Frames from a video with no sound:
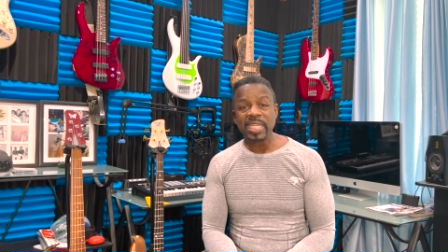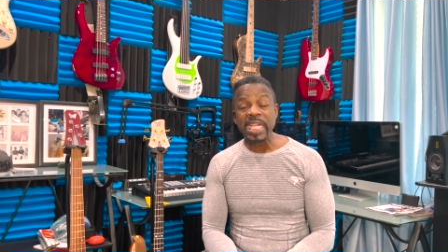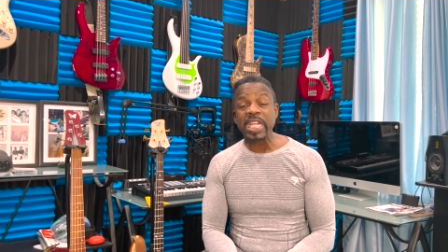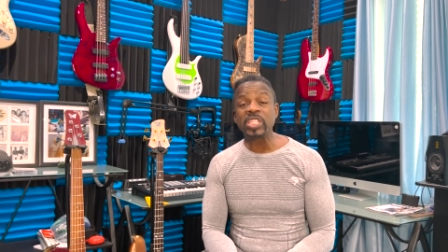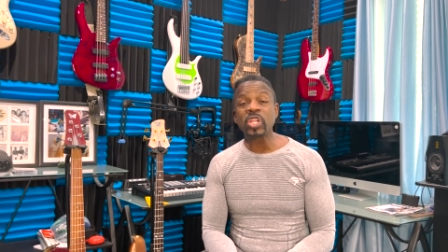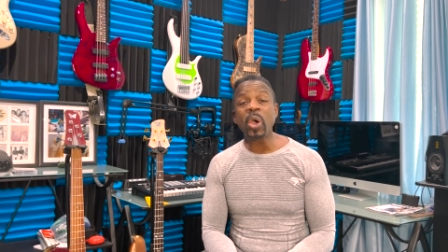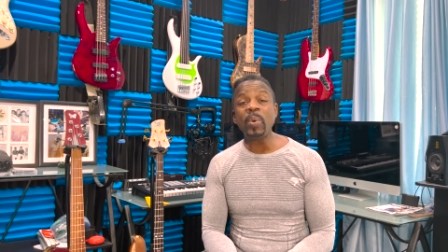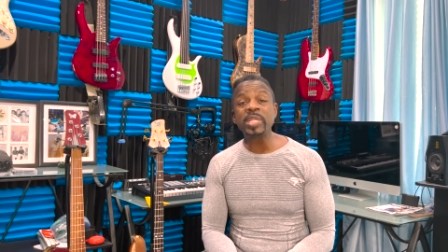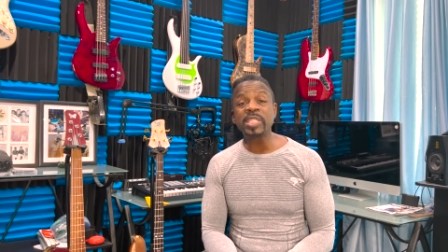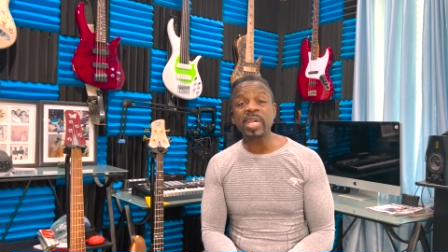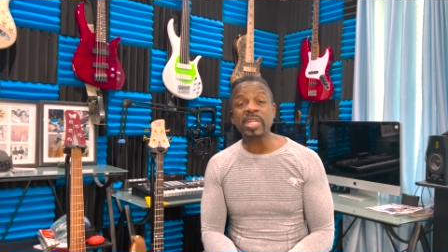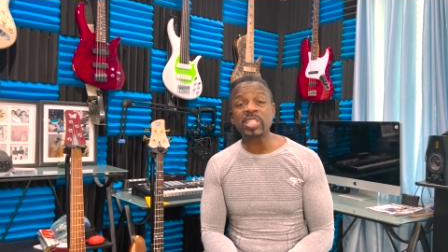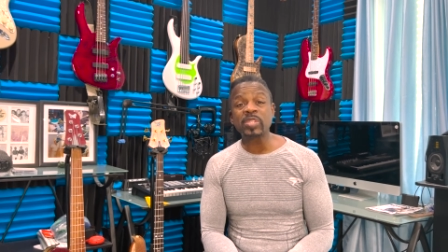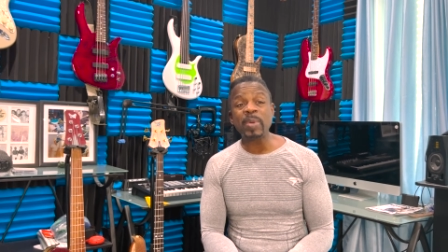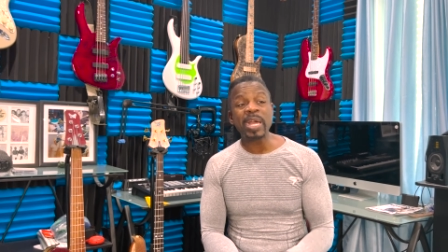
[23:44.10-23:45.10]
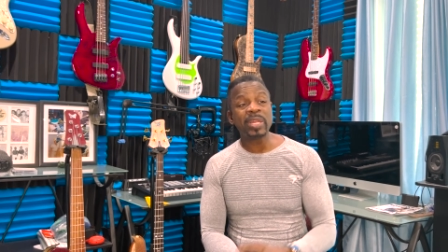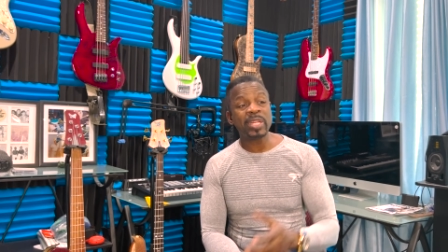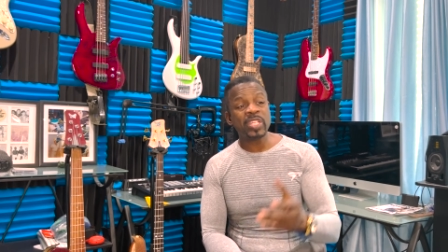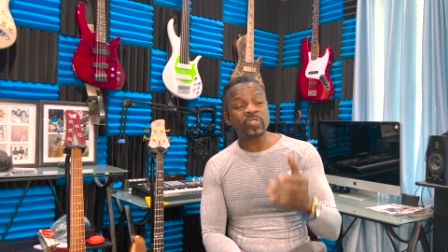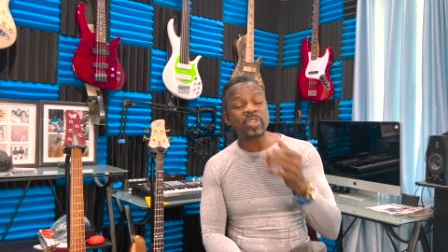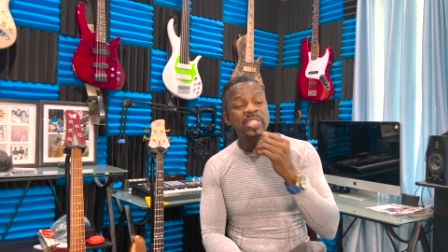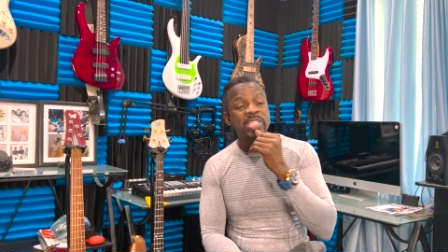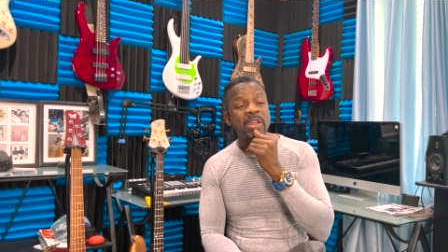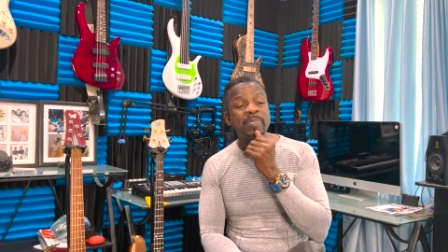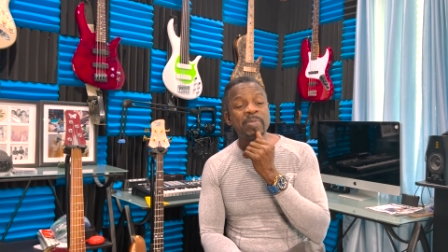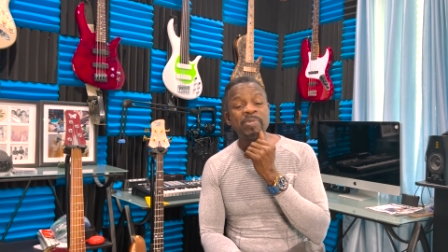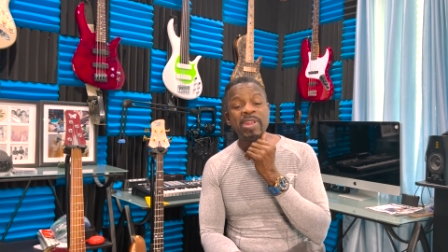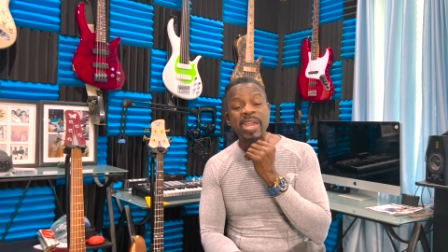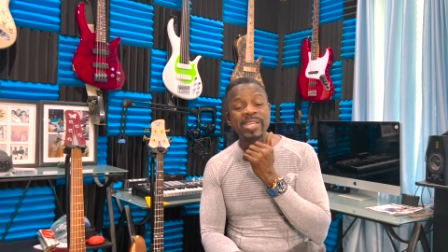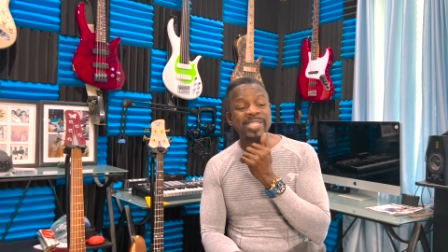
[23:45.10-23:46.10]
He's always got a smile on his face. And I
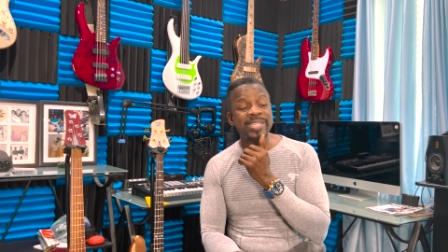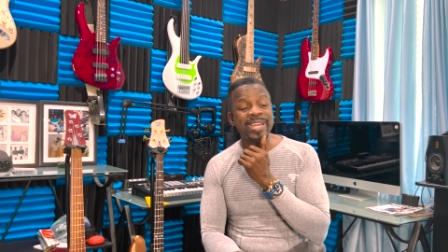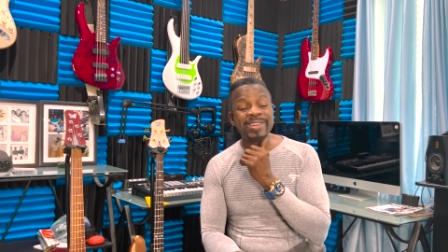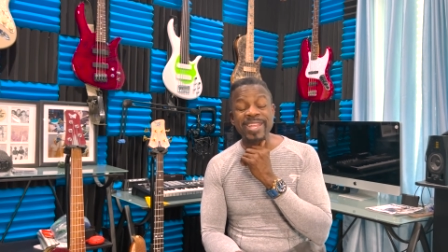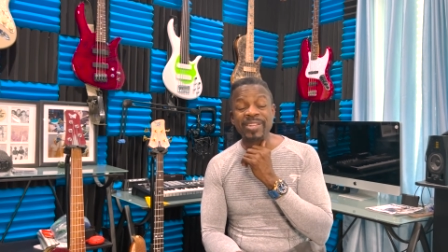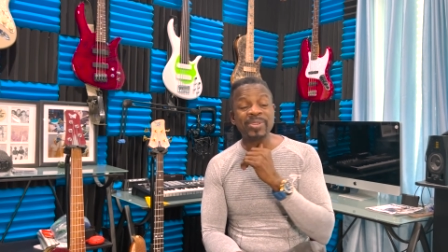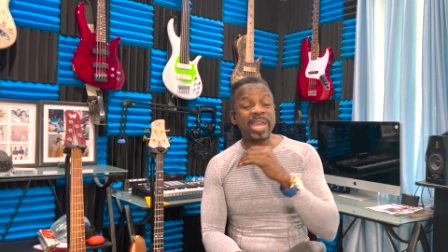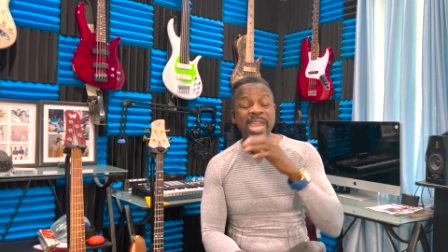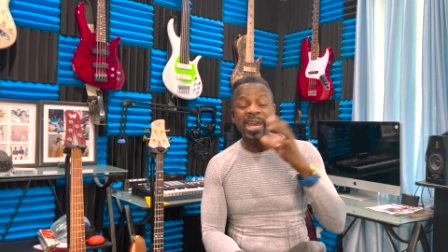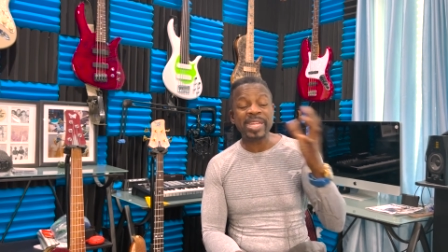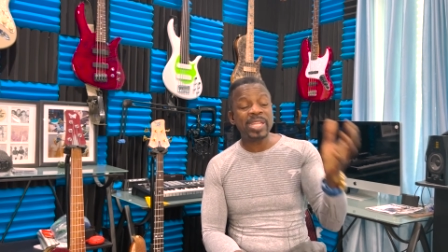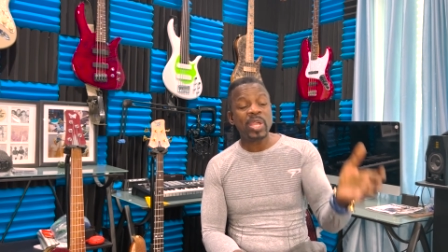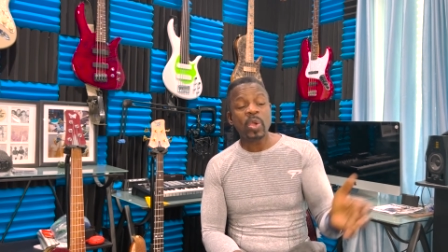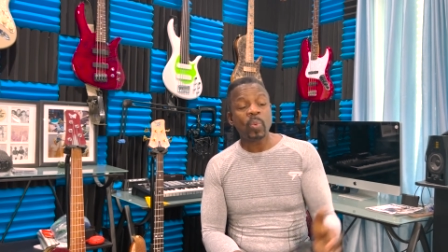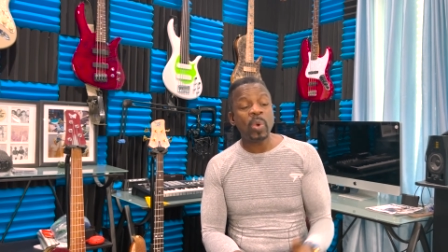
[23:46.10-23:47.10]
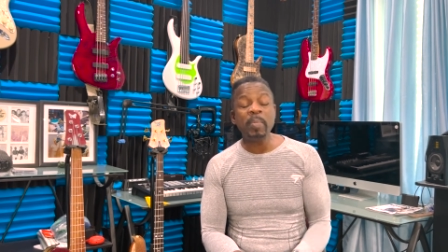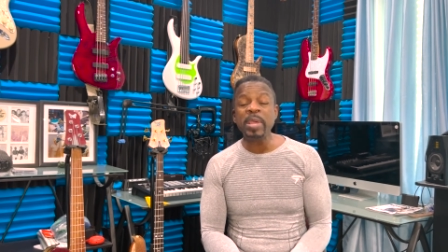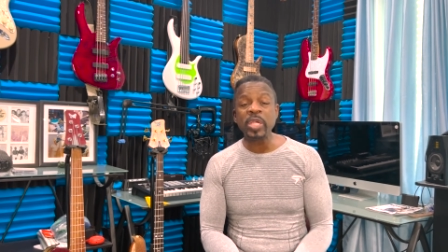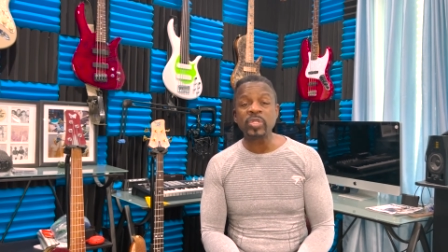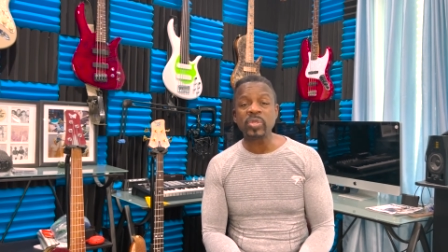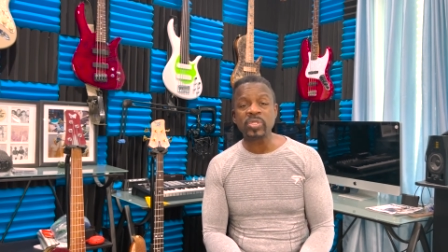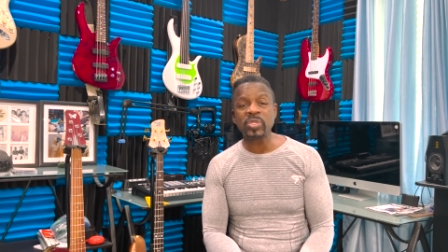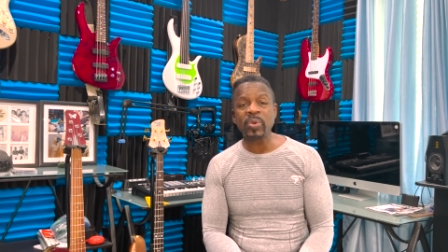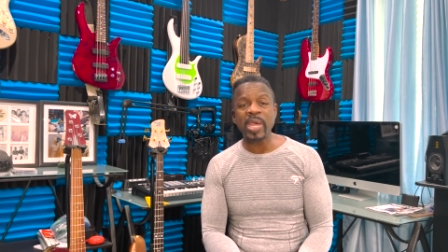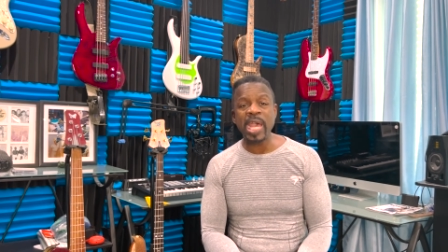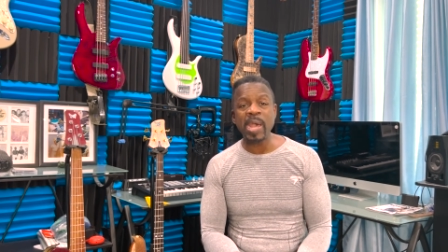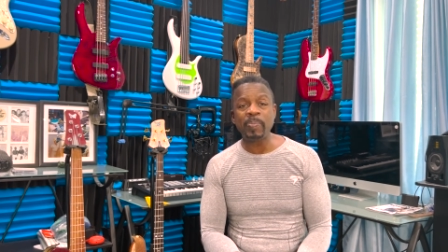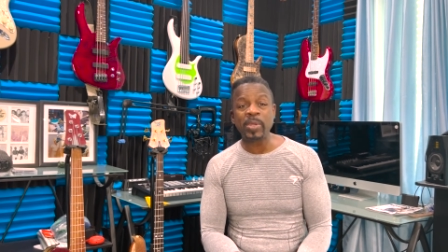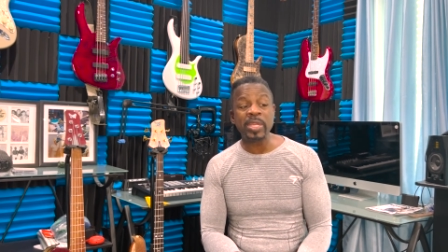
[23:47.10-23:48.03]
remember asking Eddie, I go, Eddie, what makes you so happy?